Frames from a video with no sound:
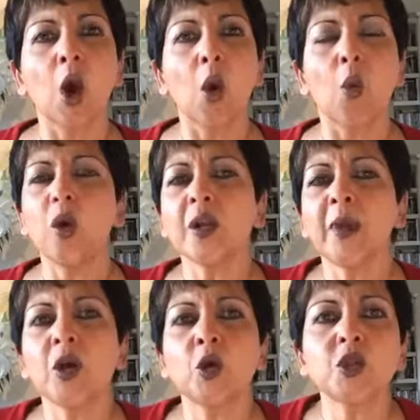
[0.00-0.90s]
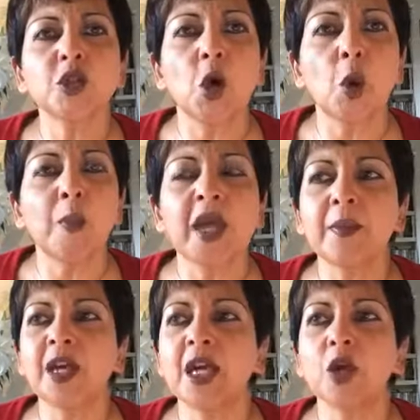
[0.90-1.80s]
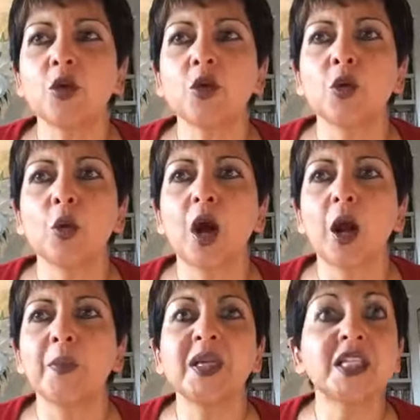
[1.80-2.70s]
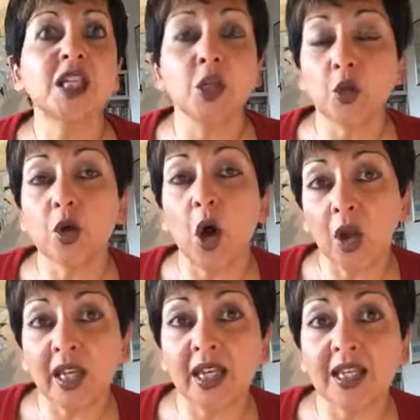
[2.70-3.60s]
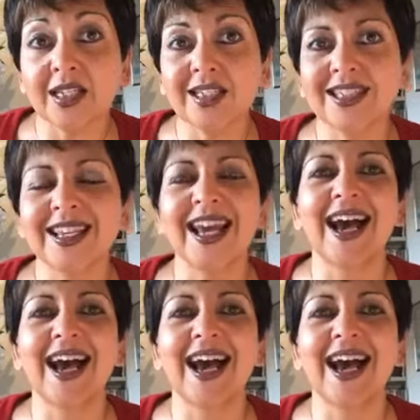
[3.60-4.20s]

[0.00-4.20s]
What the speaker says: What about also maybe you are meeting new colleagues?